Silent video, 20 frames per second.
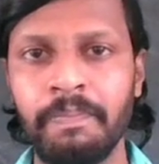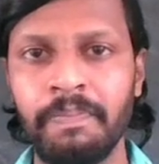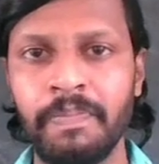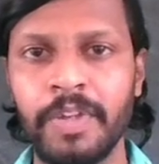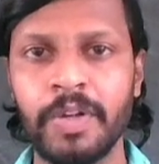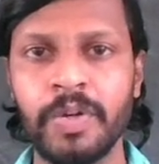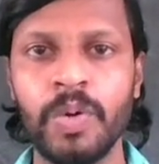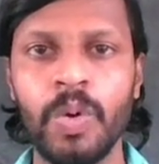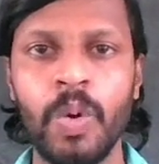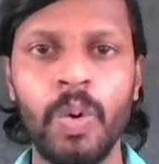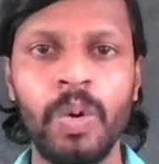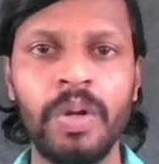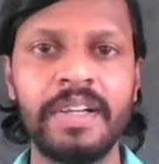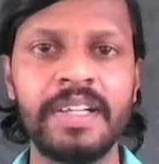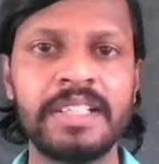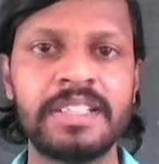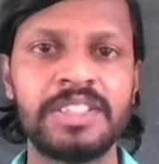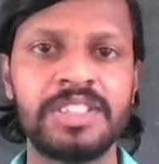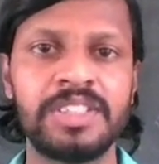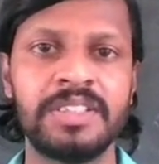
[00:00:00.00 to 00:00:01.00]
rolled
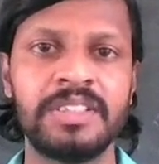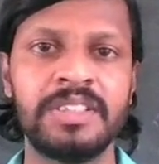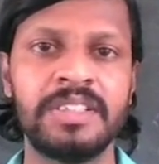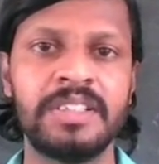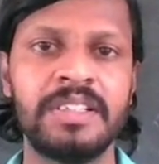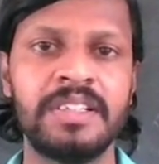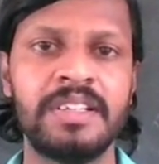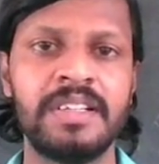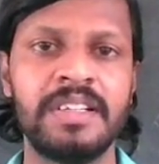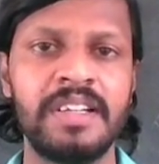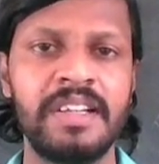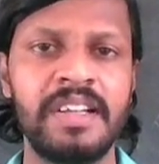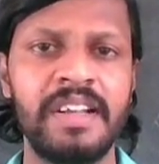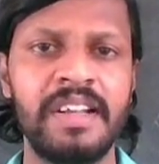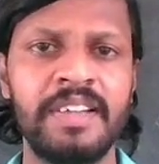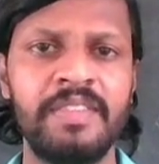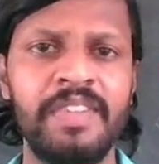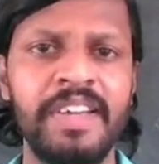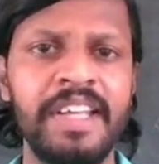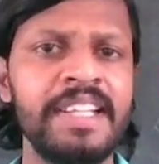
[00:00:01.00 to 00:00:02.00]
it
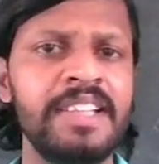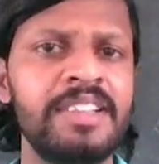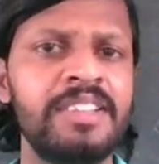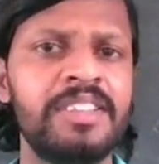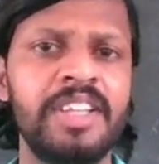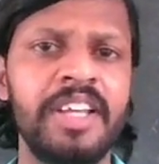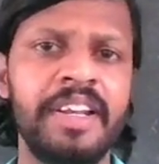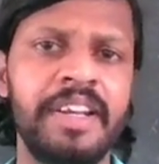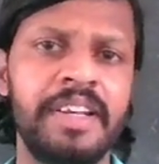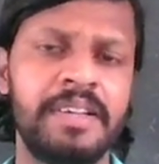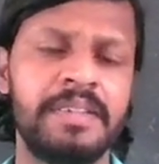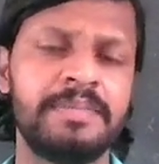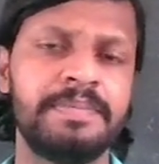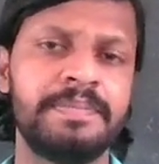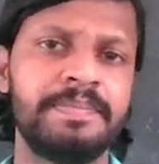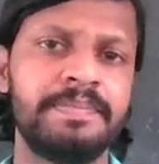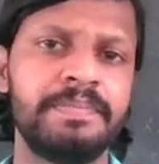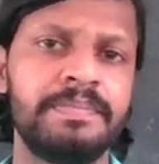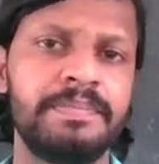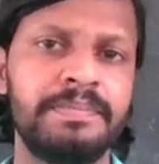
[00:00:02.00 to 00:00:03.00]
like very
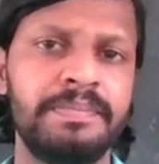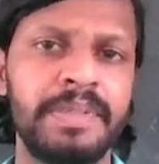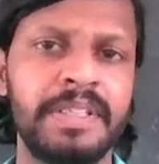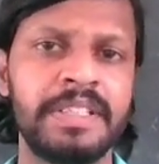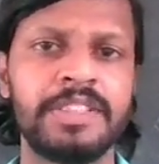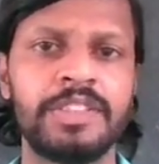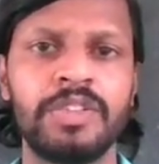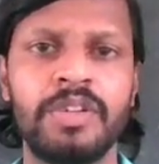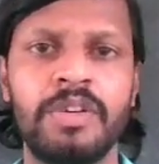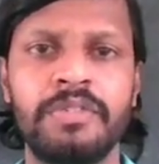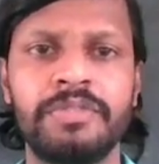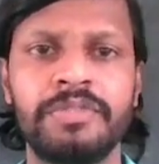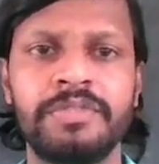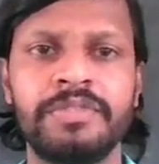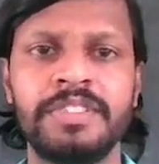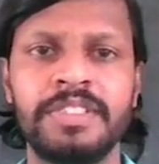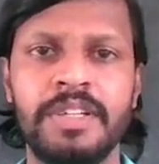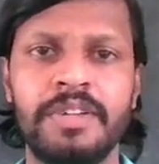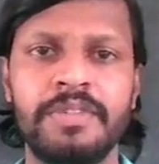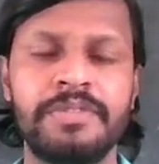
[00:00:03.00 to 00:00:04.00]
thin piece of
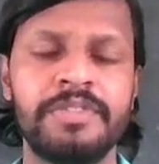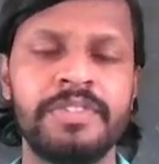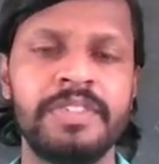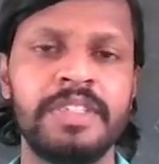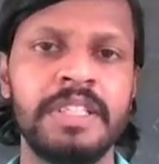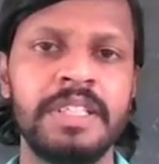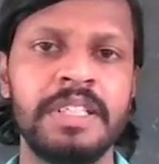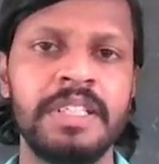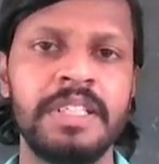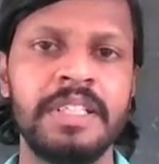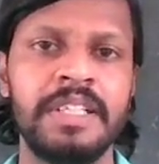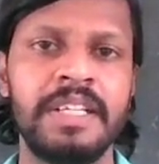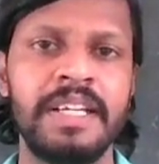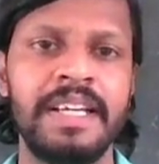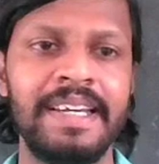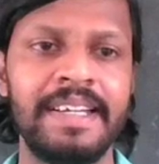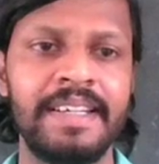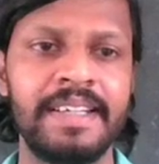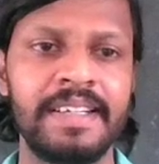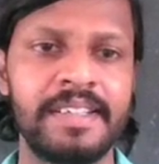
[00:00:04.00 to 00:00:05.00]
dough.
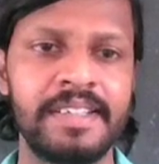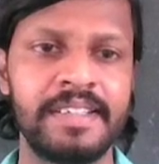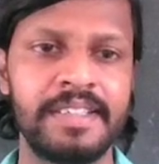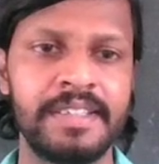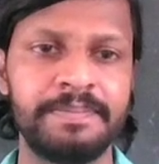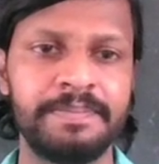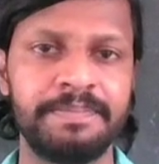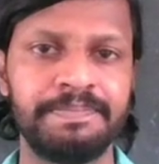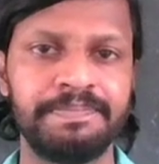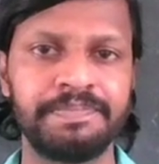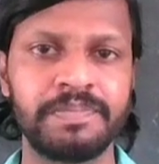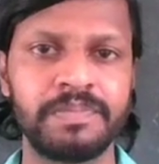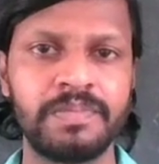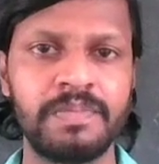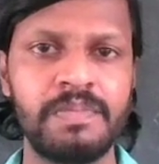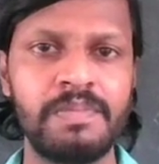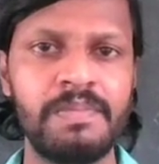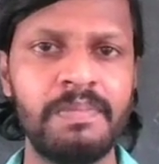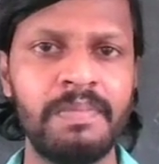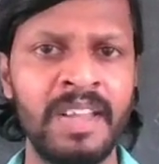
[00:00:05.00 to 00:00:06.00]
And
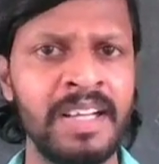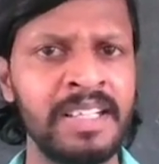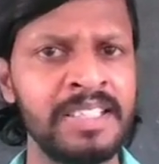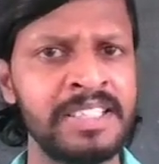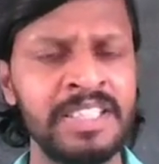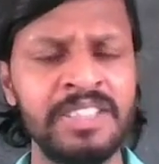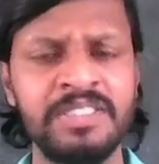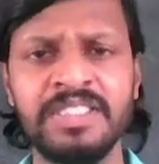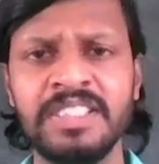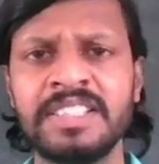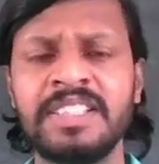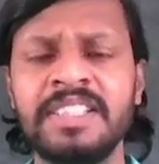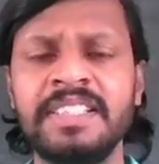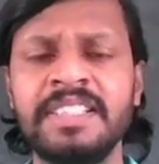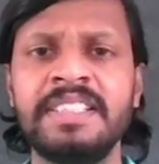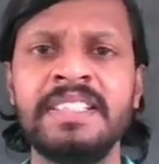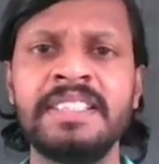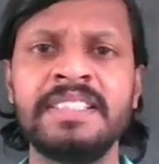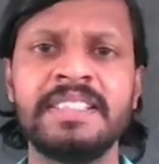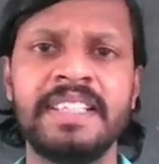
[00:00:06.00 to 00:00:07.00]
she was
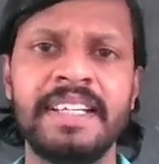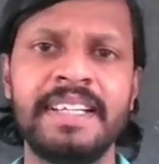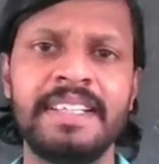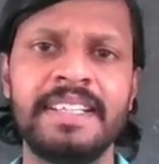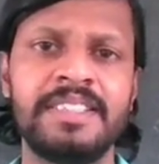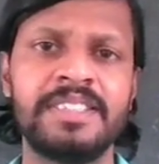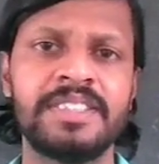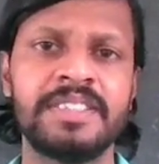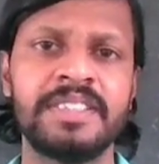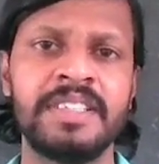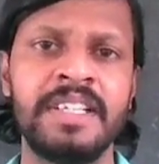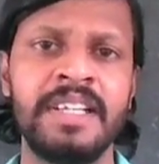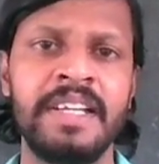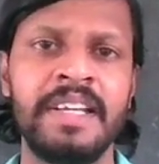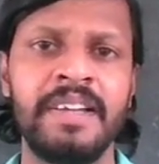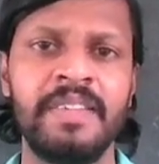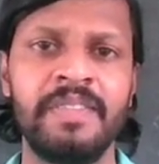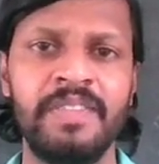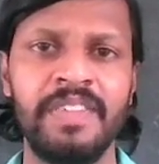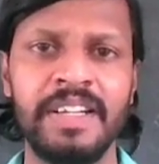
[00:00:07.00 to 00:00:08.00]
thinking that
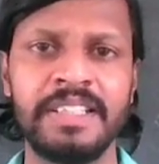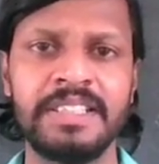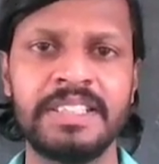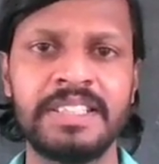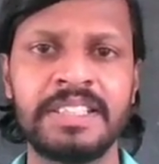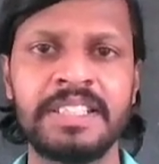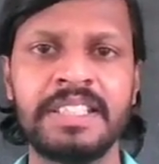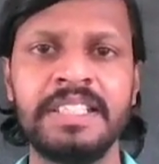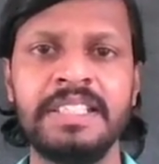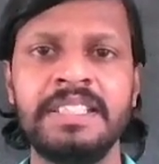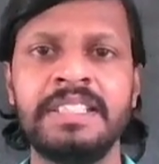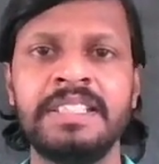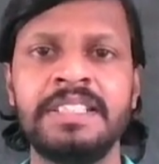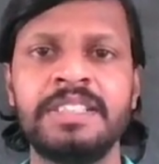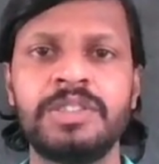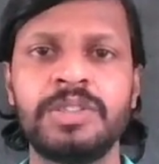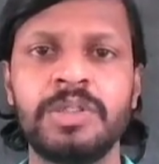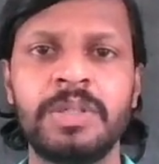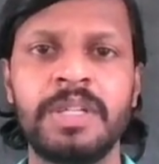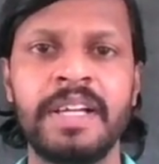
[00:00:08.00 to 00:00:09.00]
when
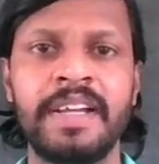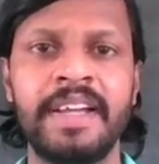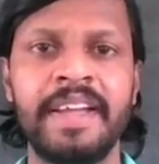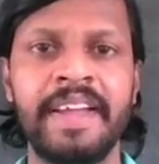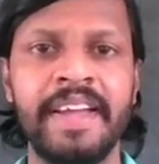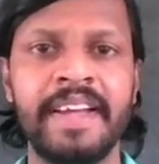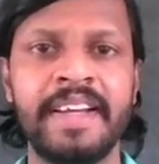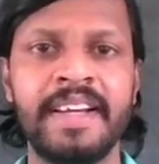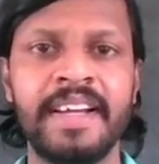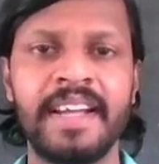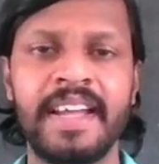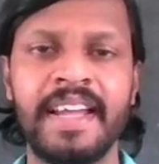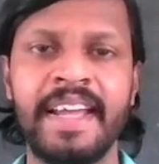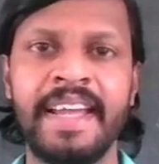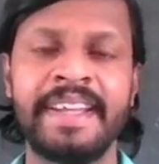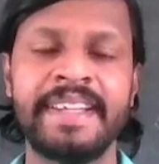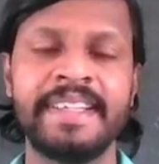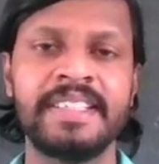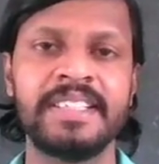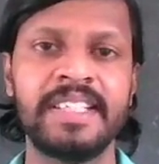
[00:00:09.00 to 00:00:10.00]
she took a cake
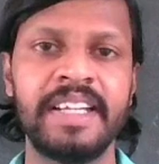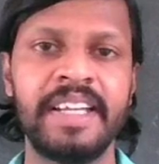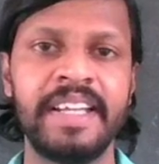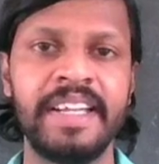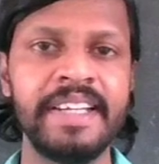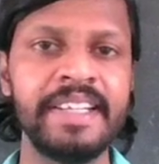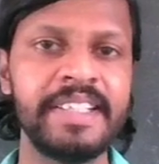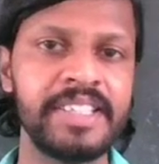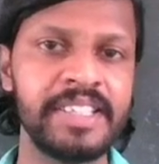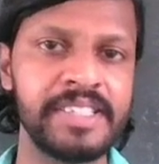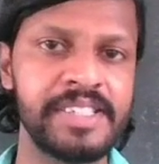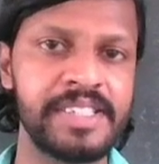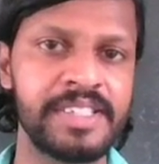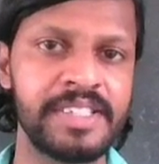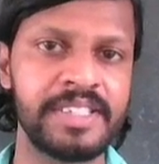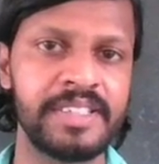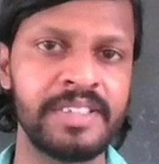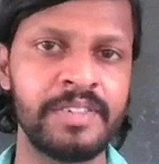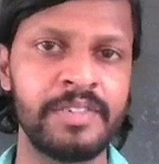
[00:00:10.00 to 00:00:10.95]
and ate it